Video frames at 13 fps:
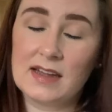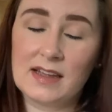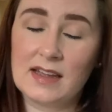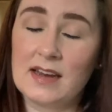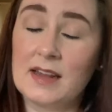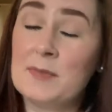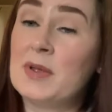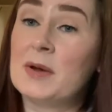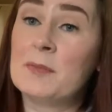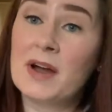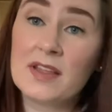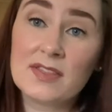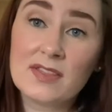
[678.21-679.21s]
it had been a
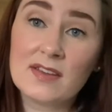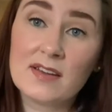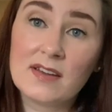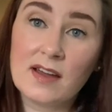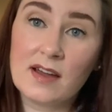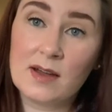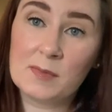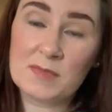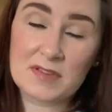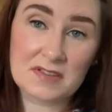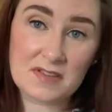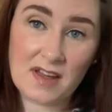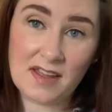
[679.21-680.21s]
month
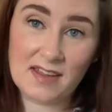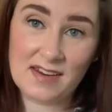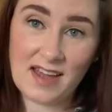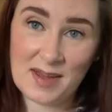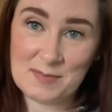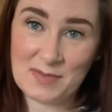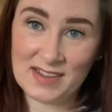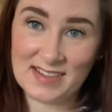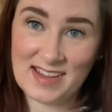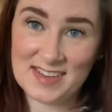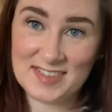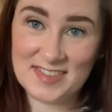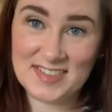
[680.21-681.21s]
since I had had my
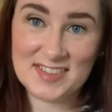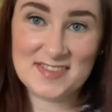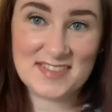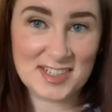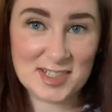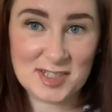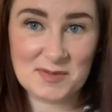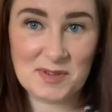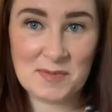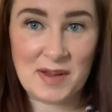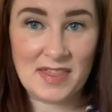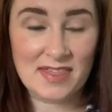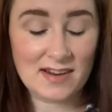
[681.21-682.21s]
last session with
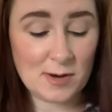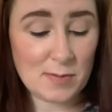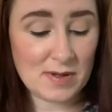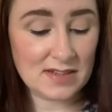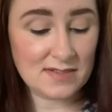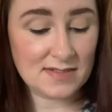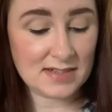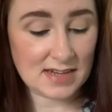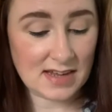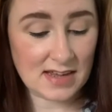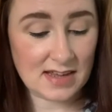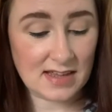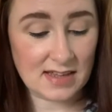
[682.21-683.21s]
my therapist,
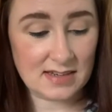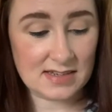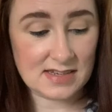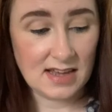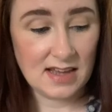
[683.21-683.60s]
and